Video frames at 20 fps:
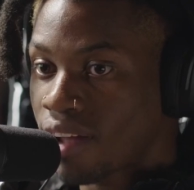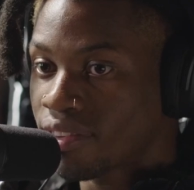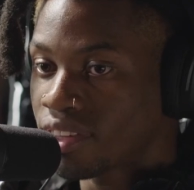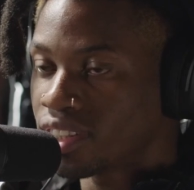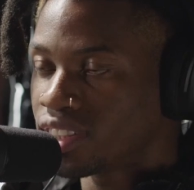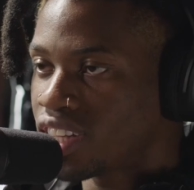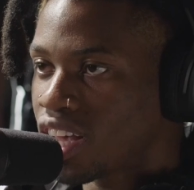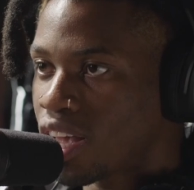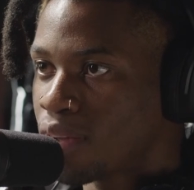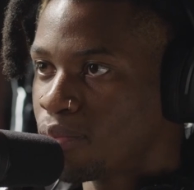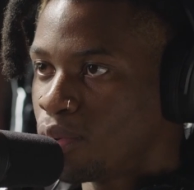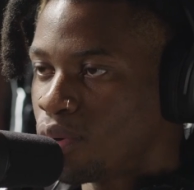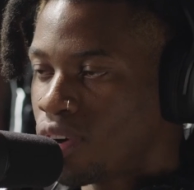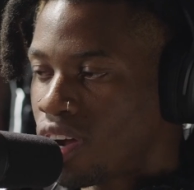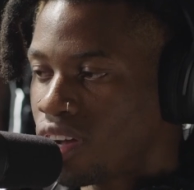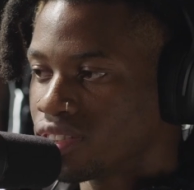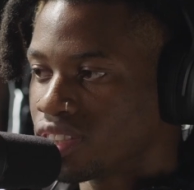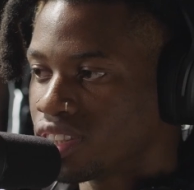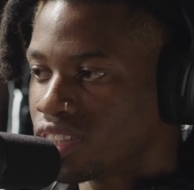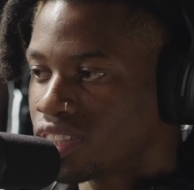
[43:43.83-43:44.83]
after Taboo,
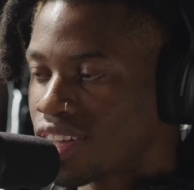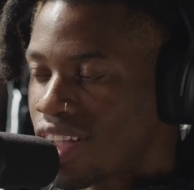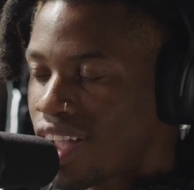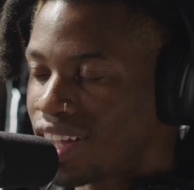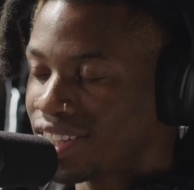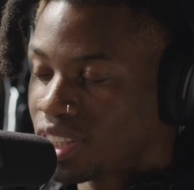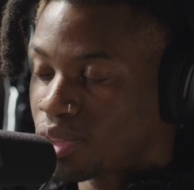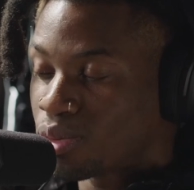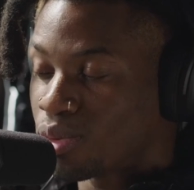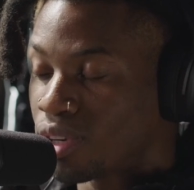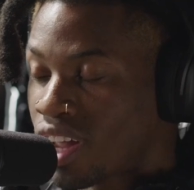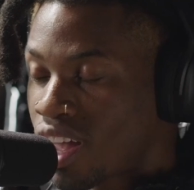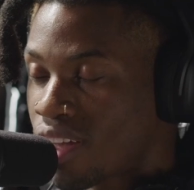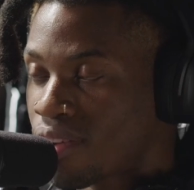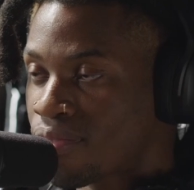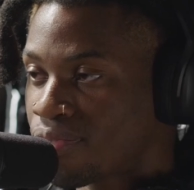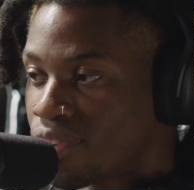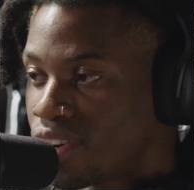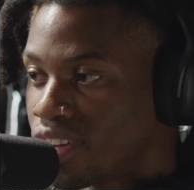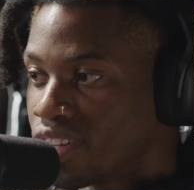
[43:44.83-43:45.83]
I was just like, I just want to
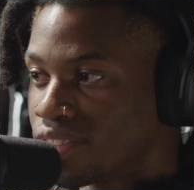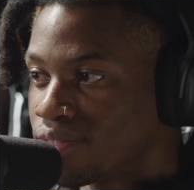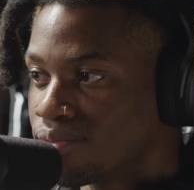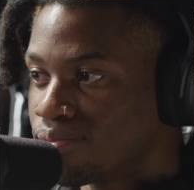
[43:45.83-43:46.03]
have fun.